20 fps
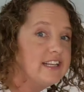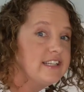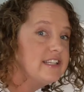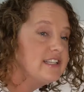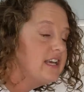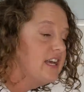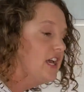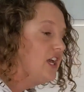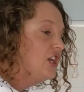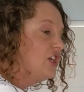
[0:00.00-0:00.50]
end,
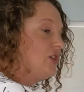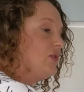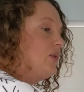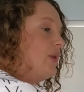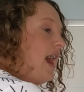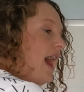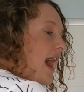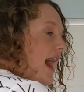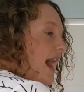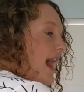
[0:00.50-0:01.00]
you
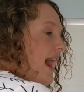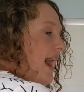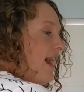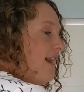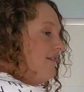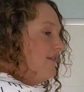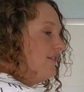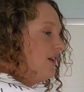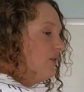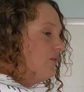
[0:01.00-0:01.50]

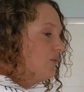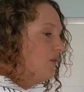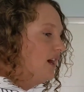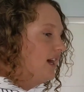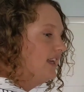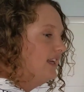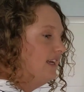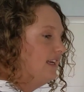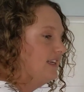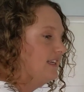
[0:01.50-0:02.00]
have
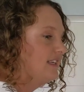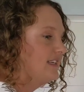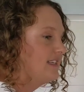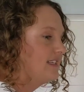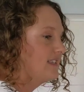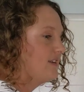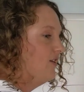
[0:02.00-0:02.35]
what is